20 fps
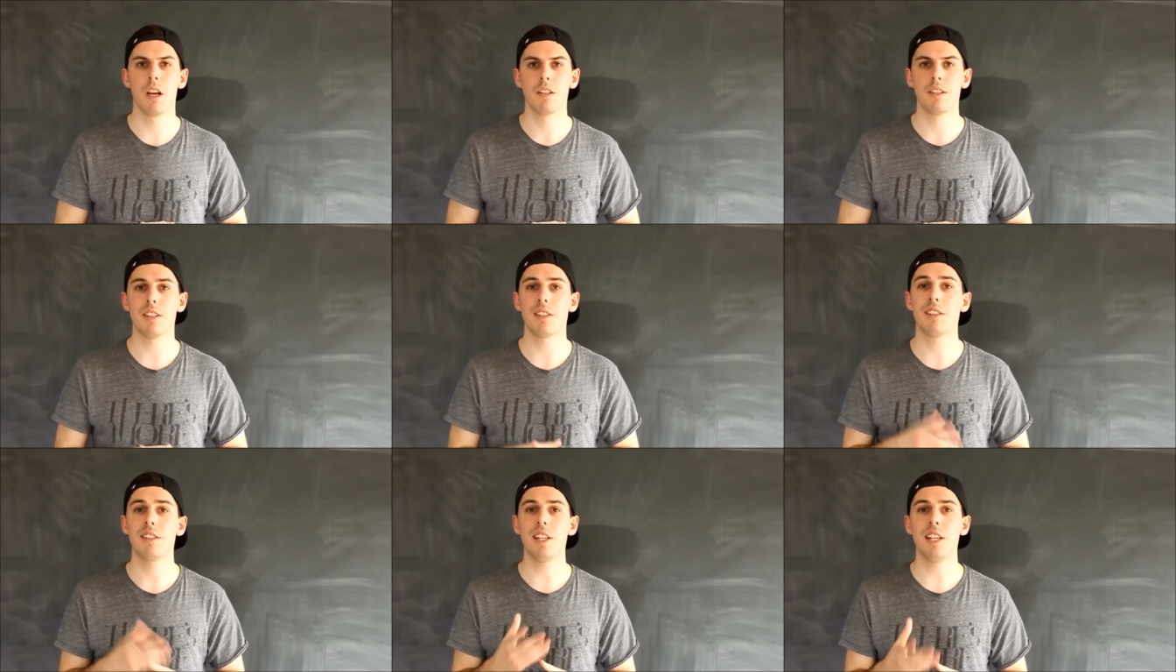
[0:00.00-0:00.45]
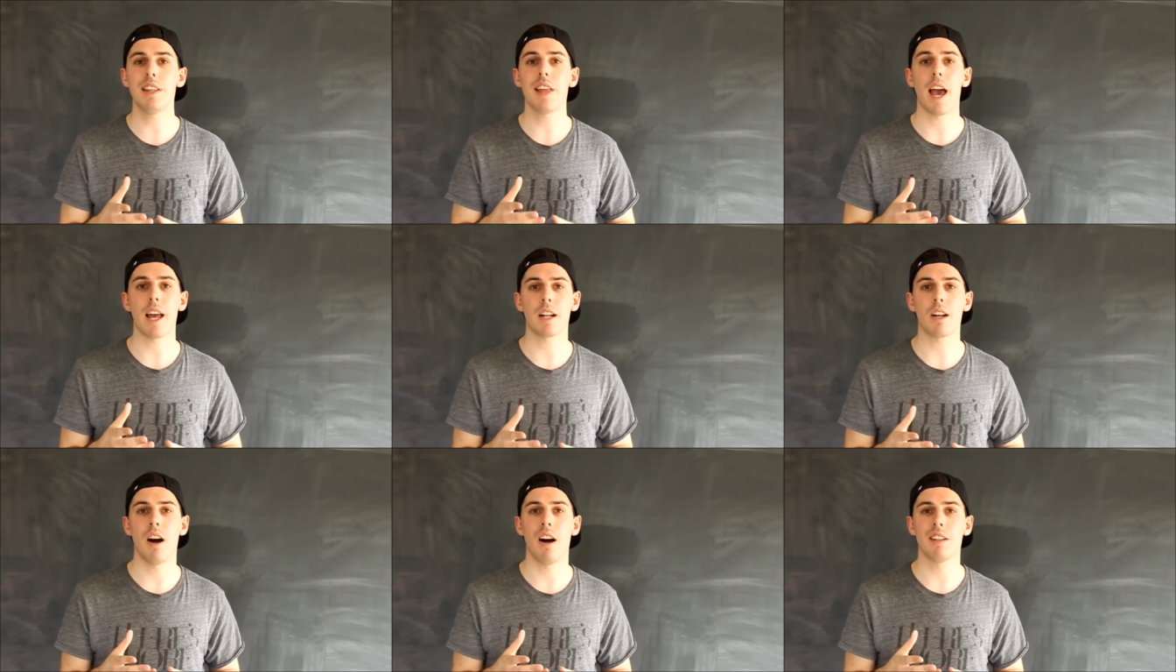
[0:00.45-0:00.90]
to see
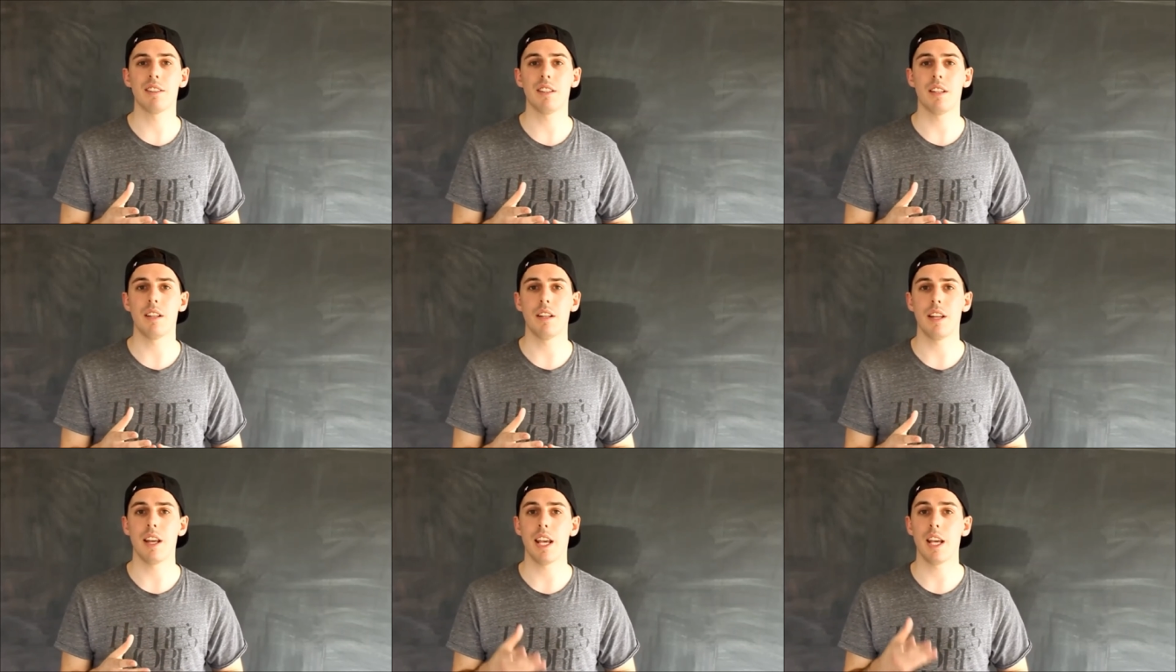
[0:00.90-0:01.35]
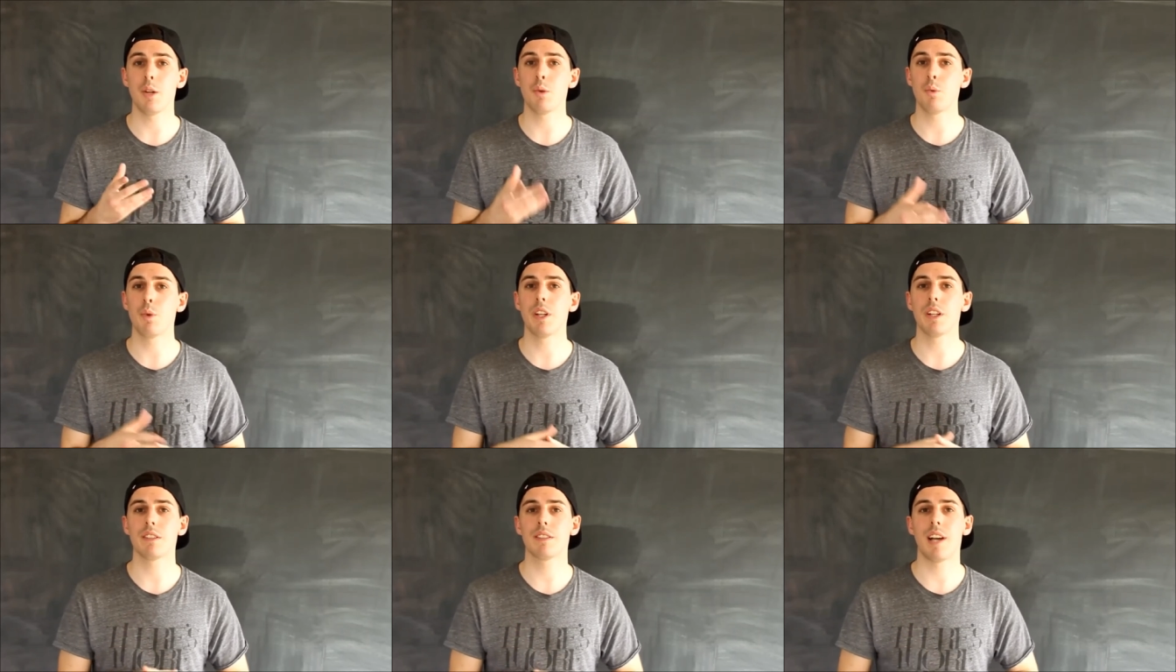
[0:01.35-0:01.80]
that content in
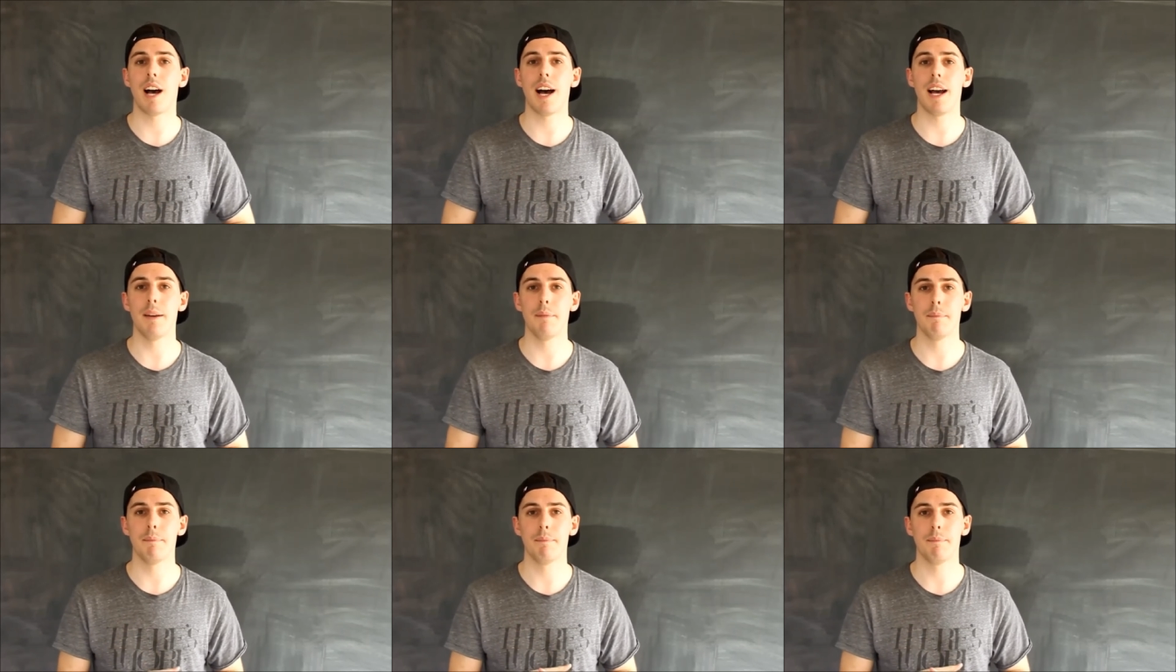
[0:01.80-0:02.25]
real time.